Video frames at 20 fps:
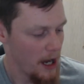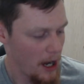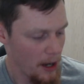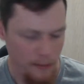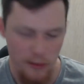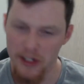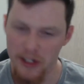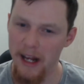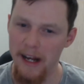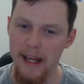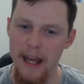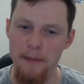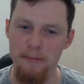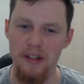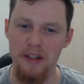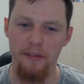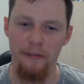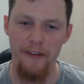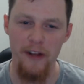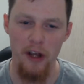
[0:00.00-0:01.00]
I'm just going to keep
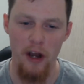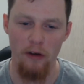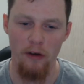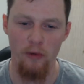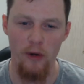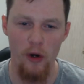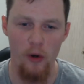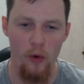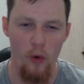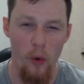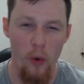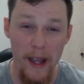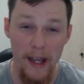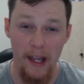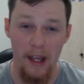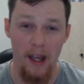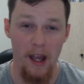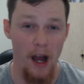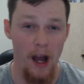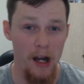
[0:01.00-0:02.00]
this video real
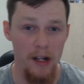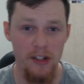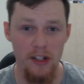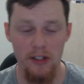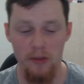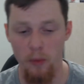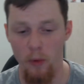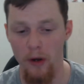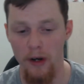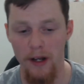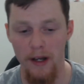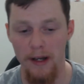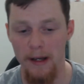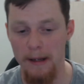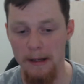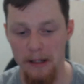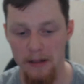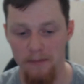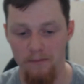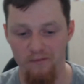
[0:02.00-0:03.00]
quick. I just want
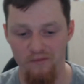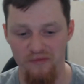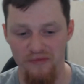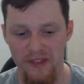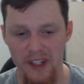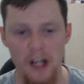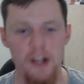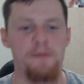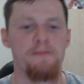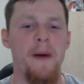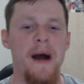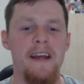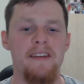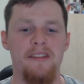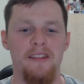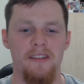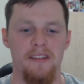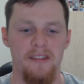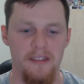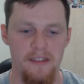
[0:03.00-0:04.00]
to touch
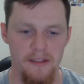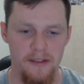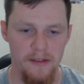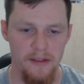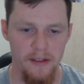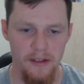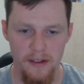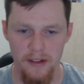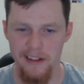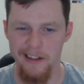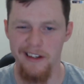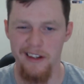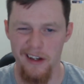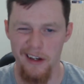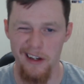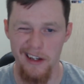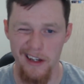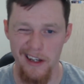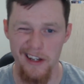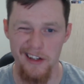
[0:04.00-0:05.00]
bases, I
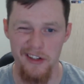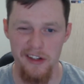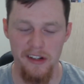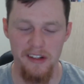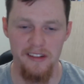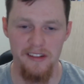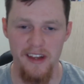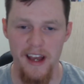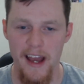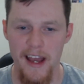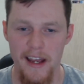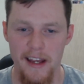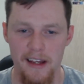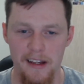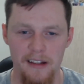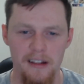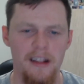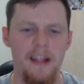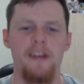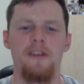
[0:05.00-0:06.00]
guess you could say.
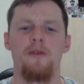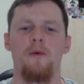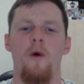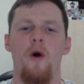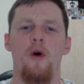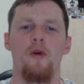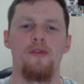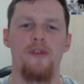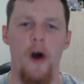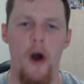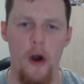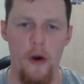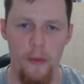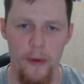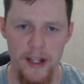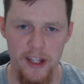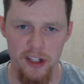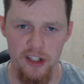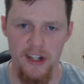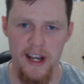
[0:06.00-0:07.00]
Let you all know
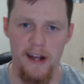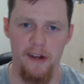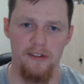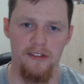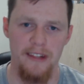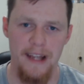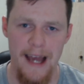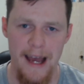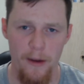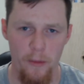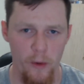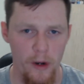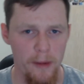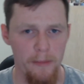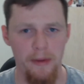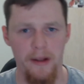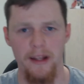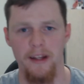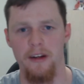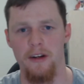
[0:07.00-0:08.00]
where the channel's at, what I
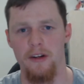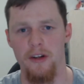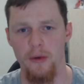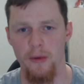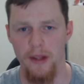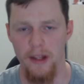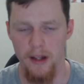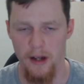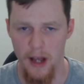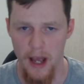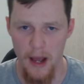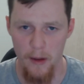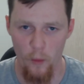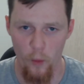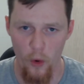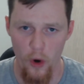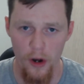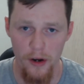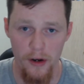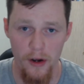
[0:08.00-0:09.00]
plan to do with it, and
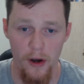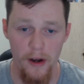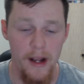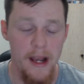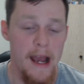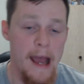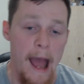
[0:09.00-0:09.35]
whatnot.